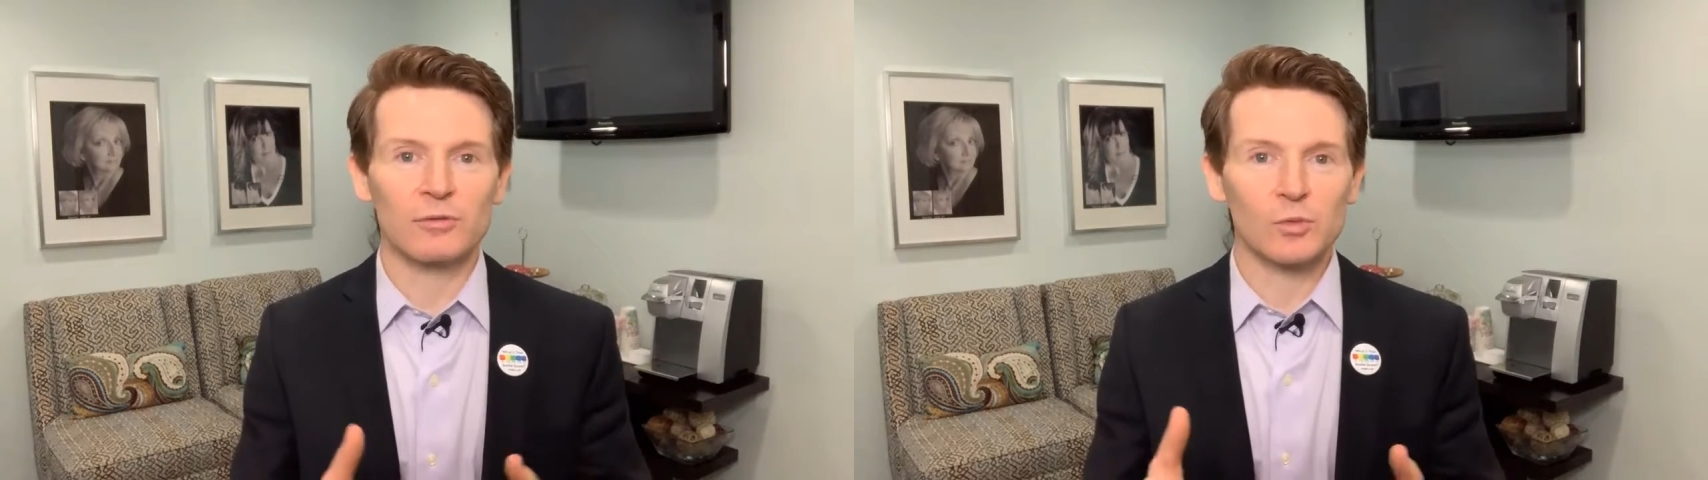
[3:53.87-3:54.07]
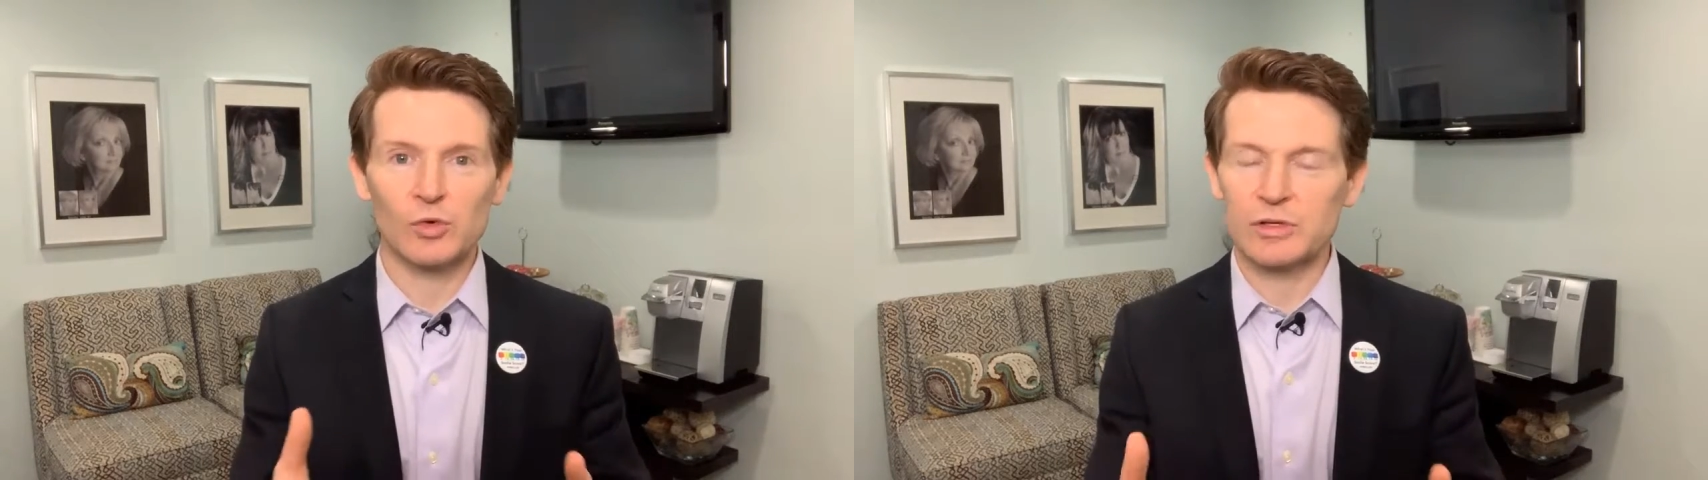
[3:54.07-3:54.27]

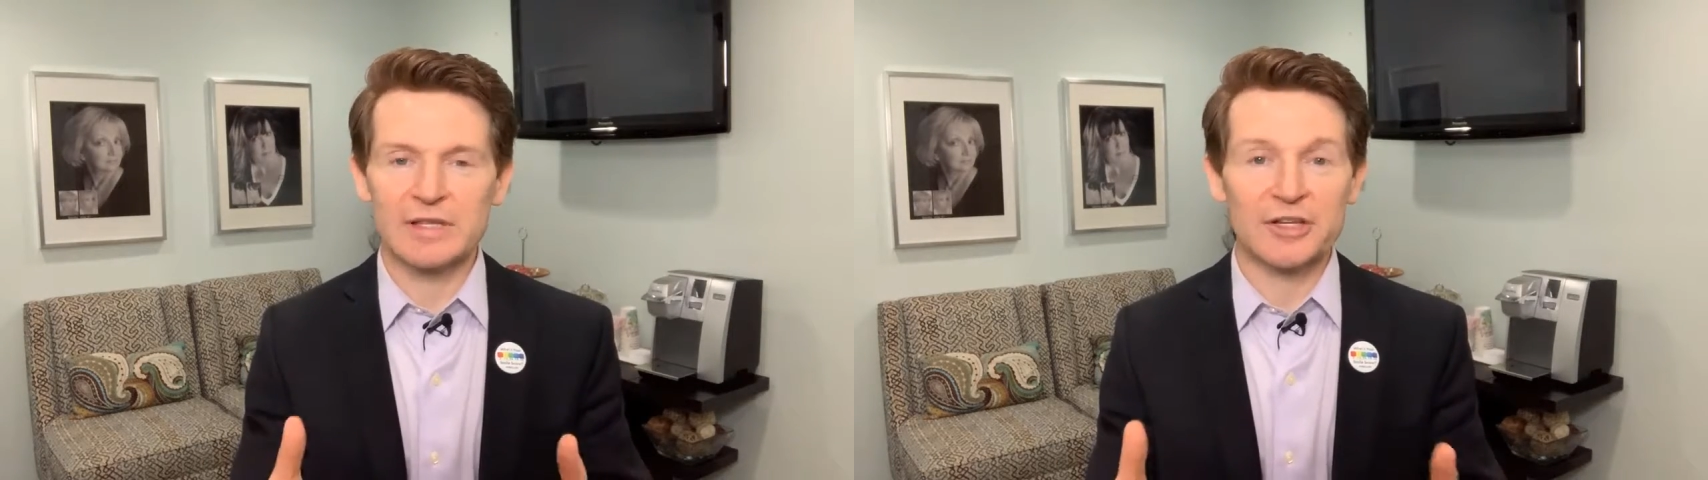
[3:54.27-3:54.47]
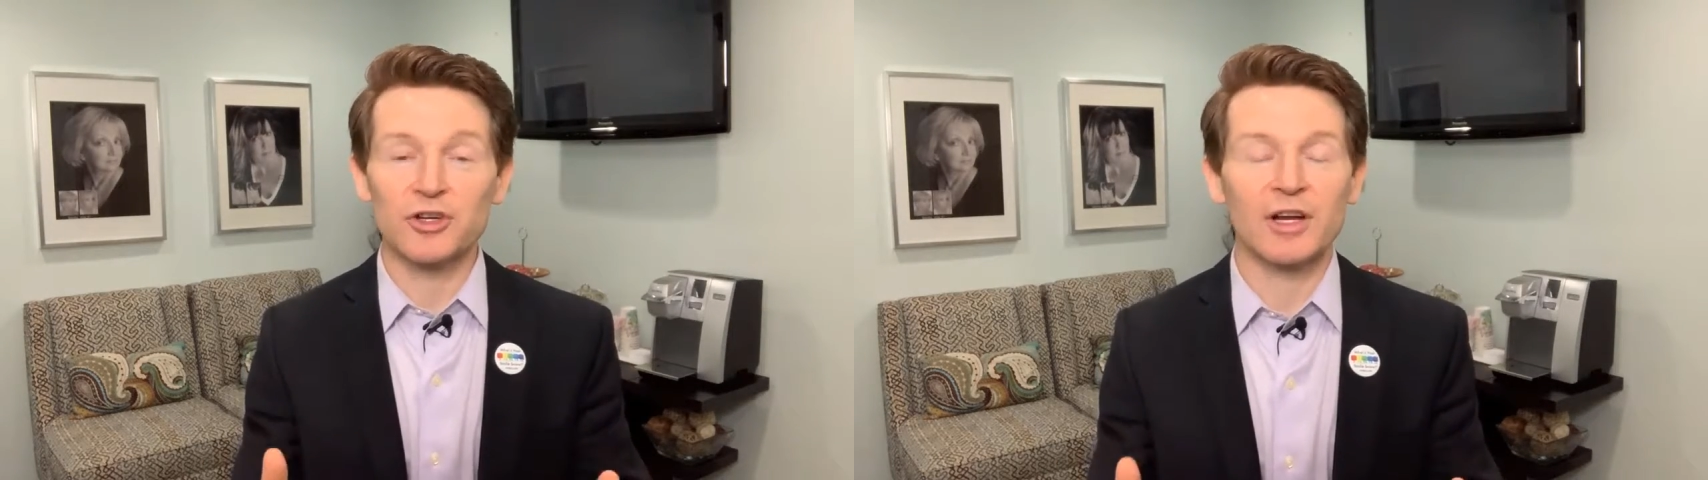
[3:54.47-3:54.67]

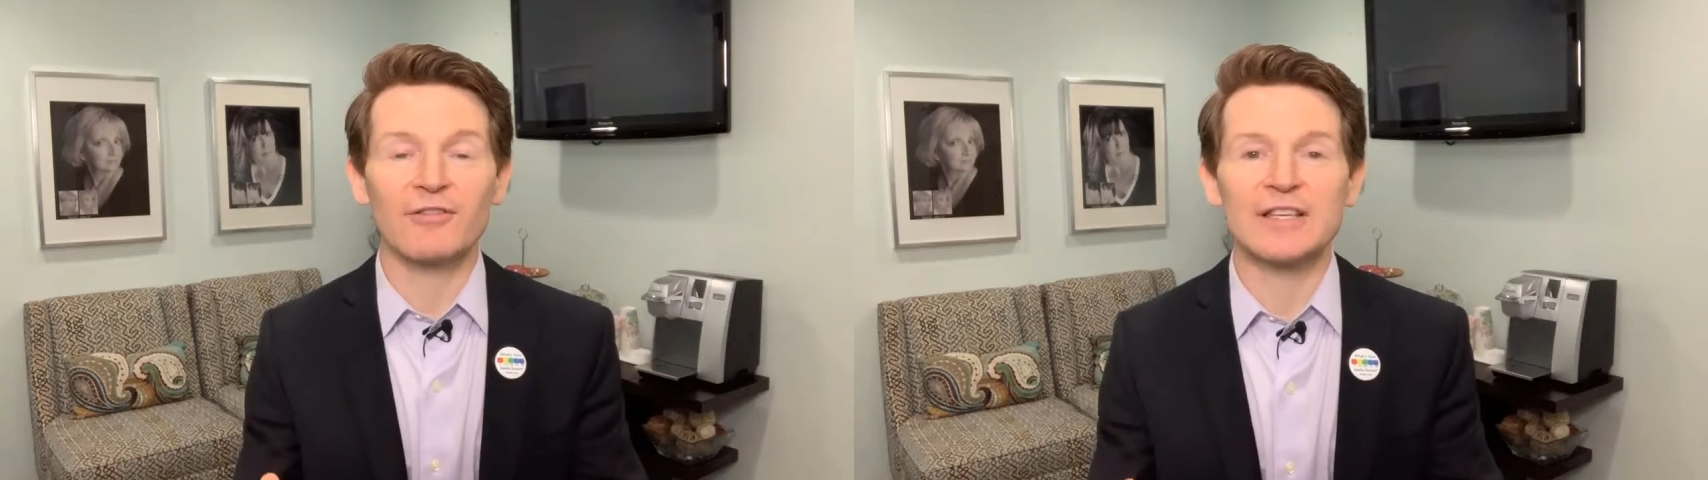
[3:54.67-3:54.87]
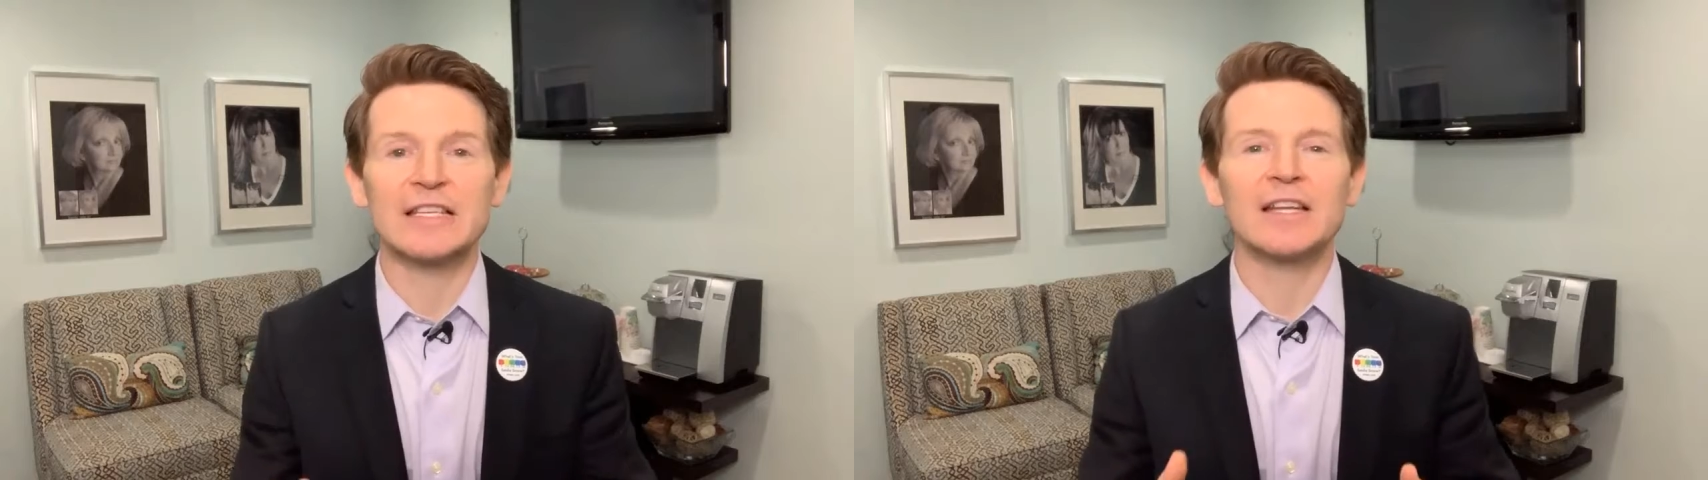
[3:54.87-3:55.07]
going to
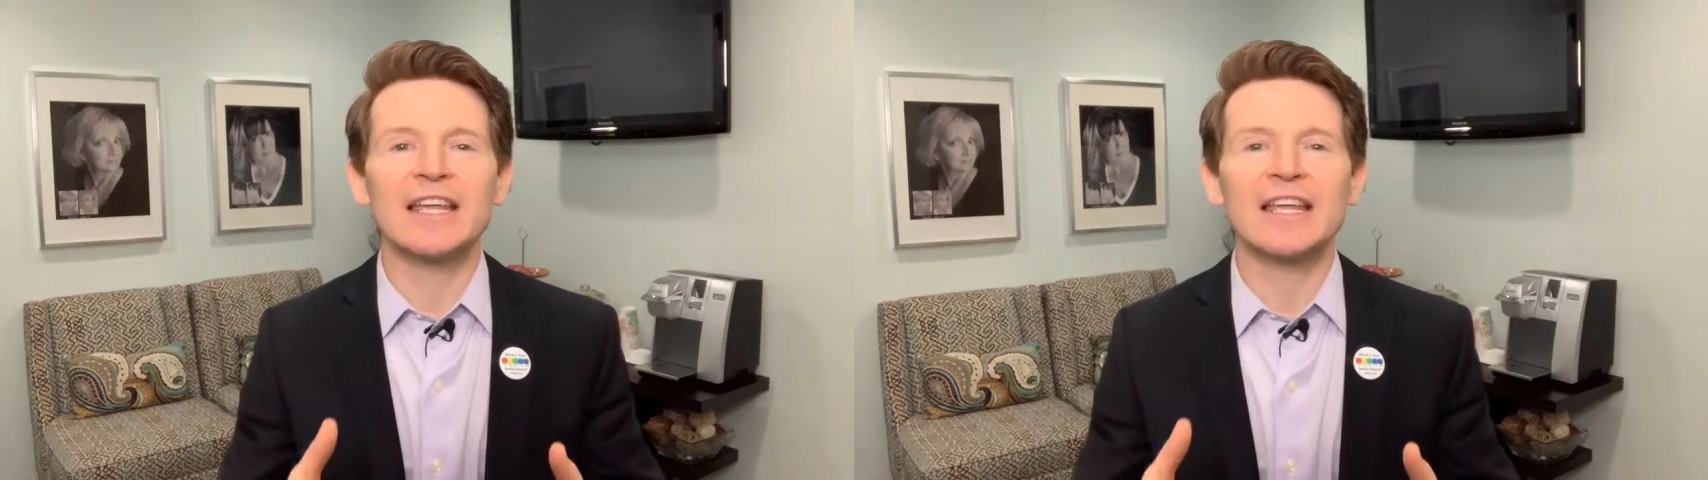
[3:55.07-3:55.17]
visit